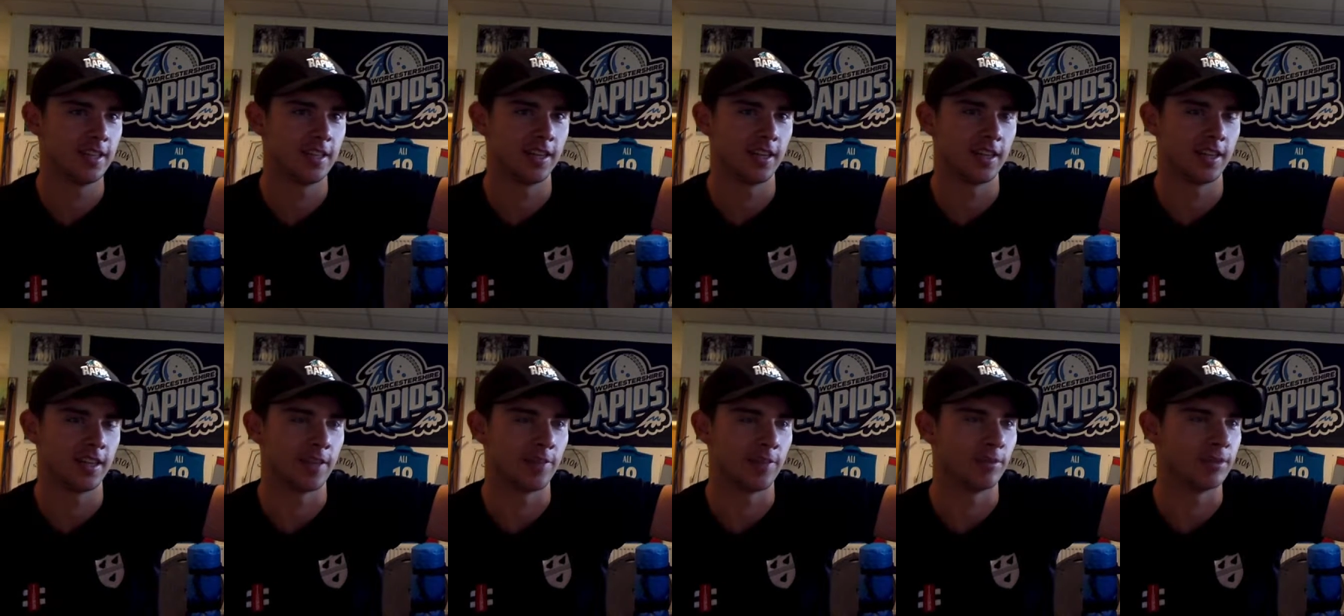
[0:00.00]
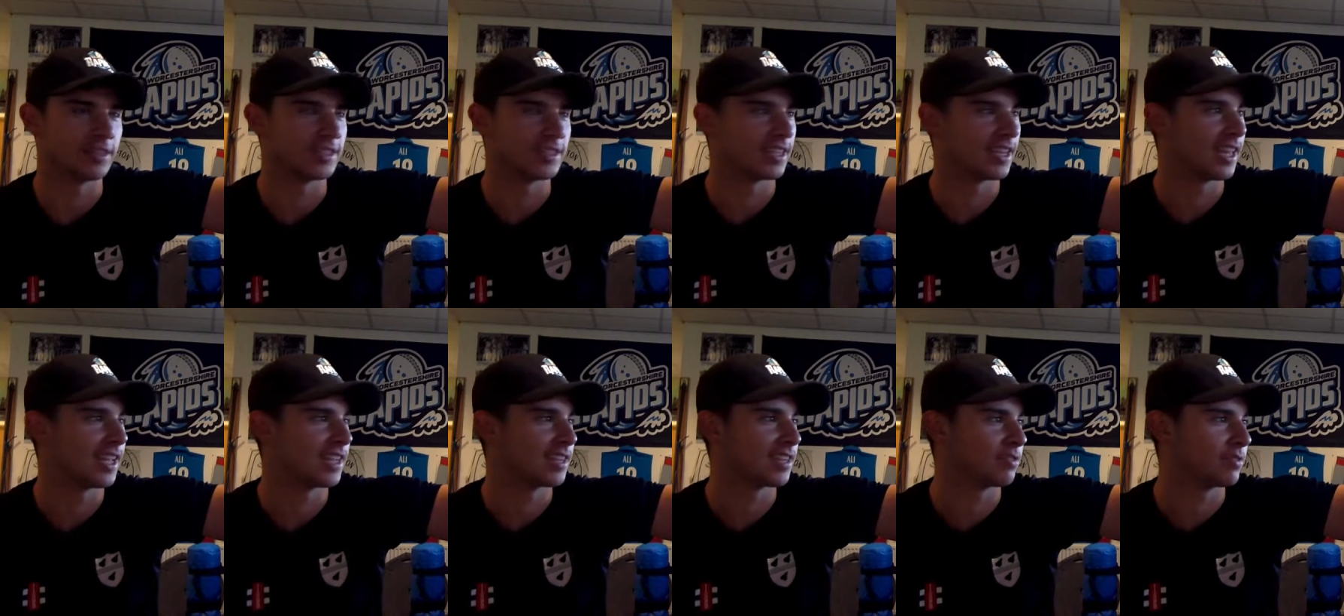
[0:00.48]
Like, they wouldn't
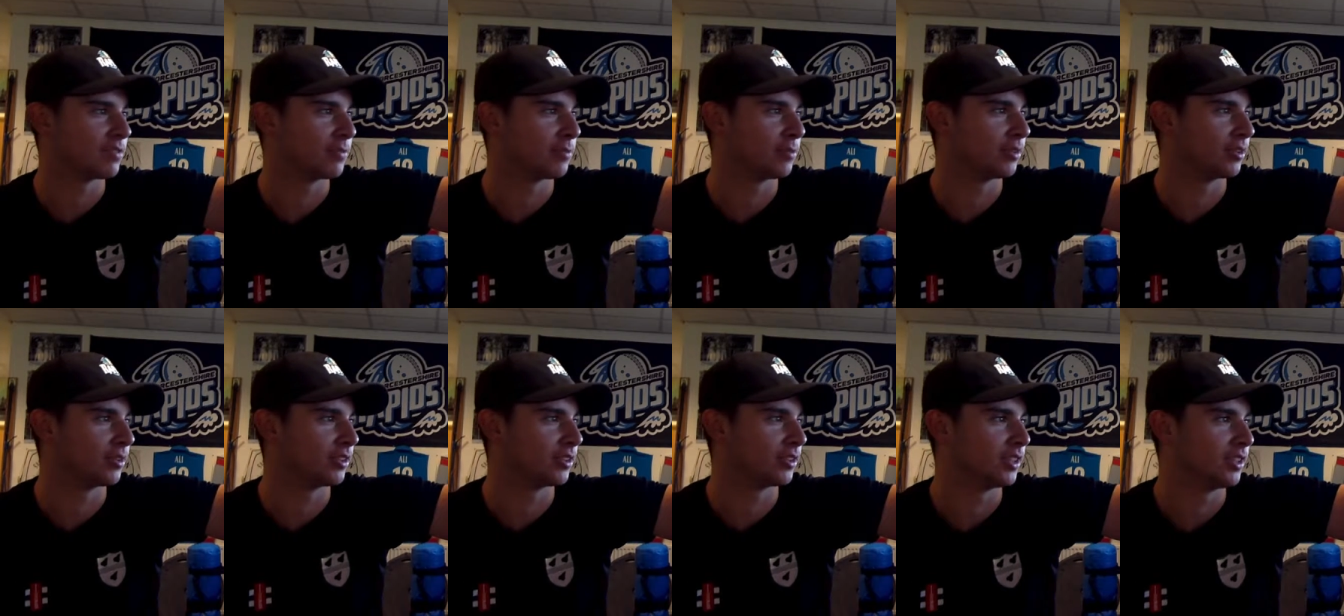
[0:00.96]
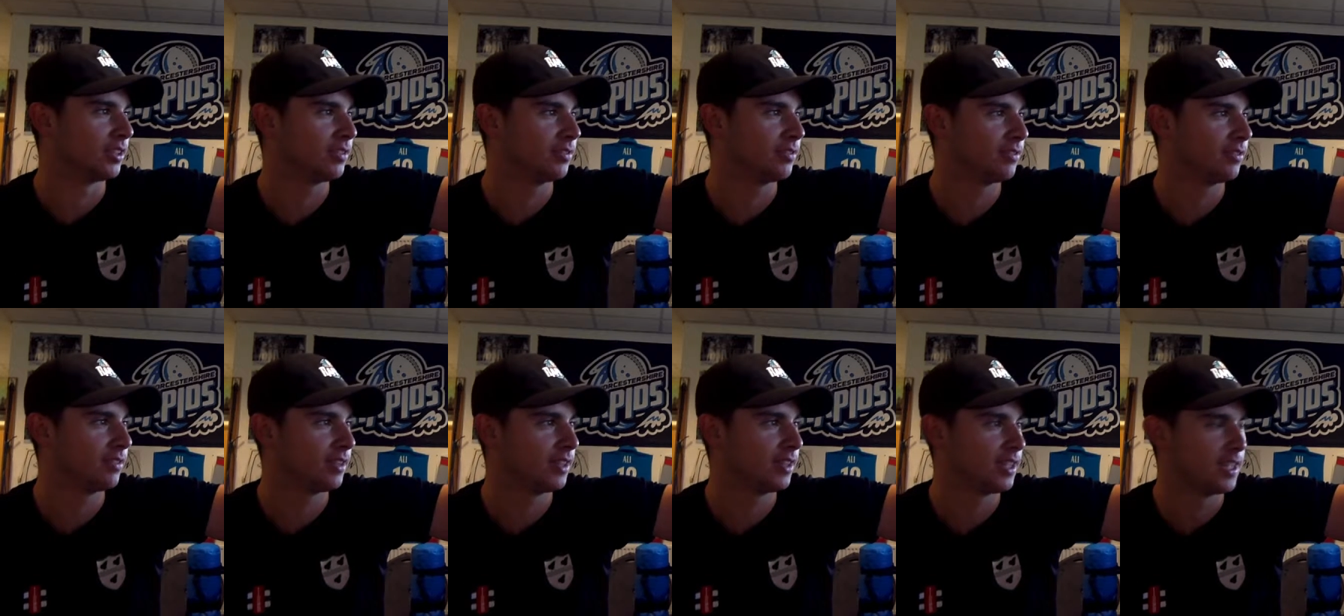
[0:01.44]
select you if you weren't good
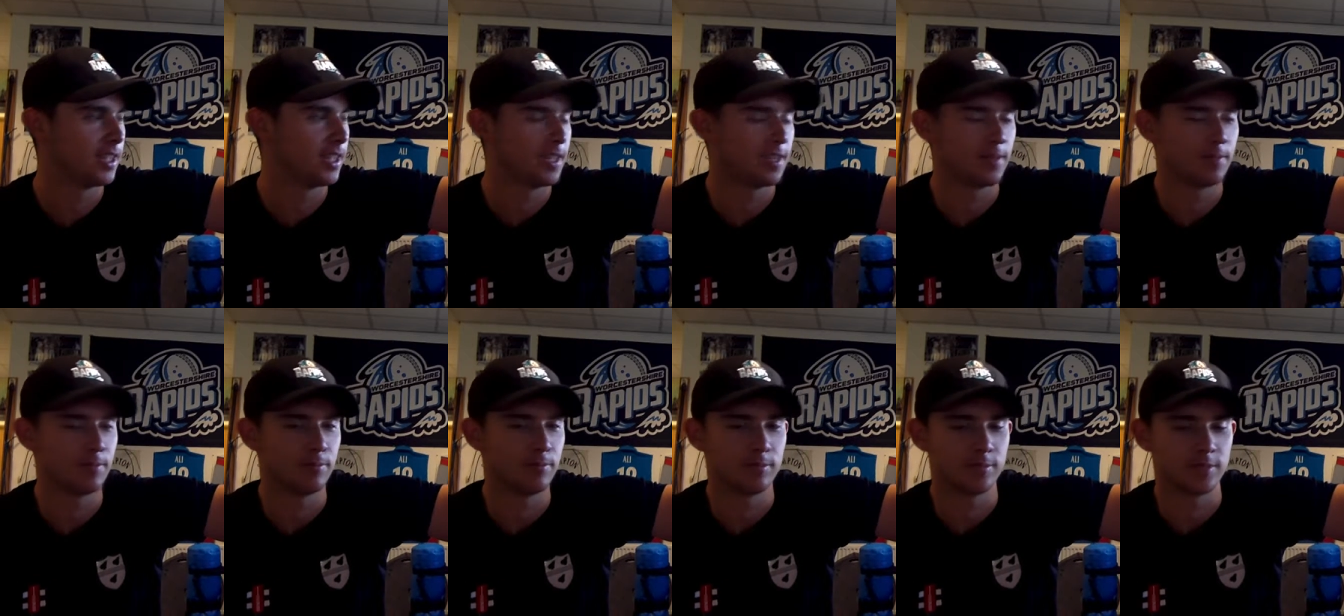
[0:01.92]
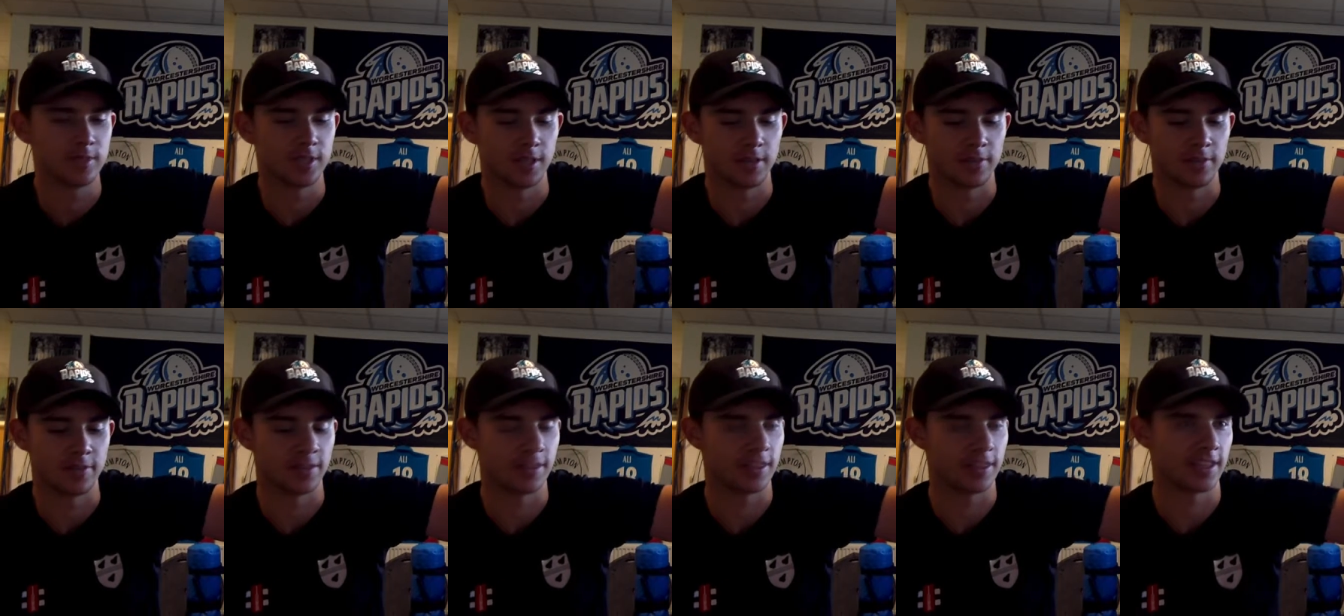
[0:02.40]
enough. So
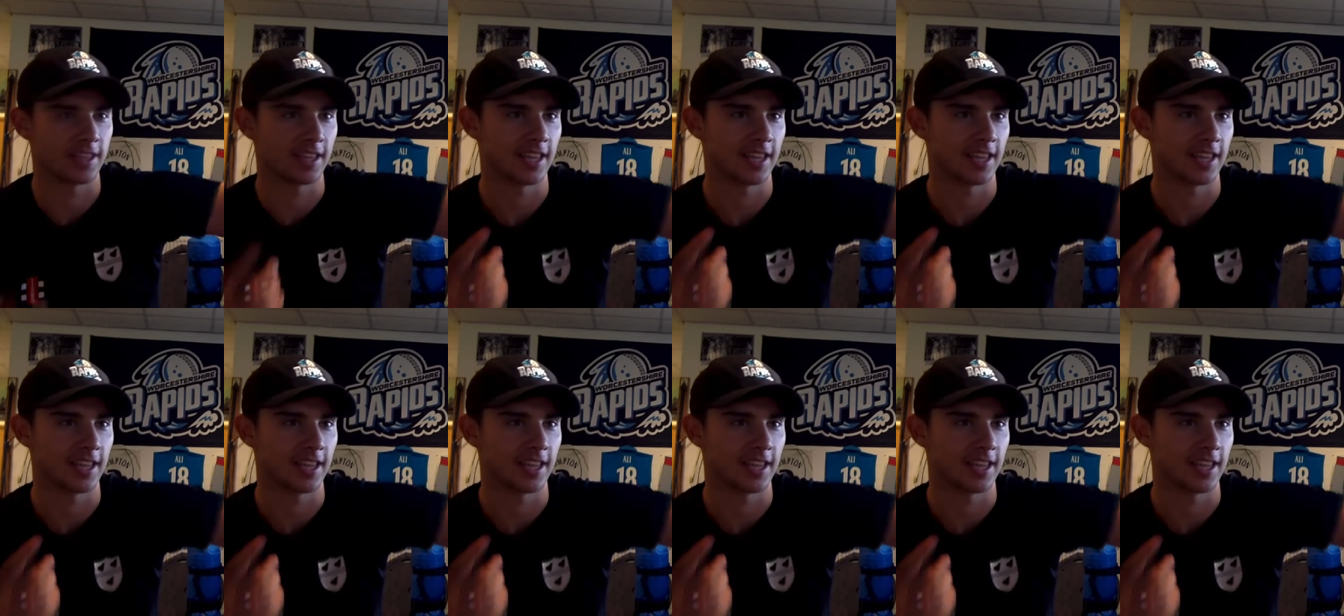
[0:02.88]
if you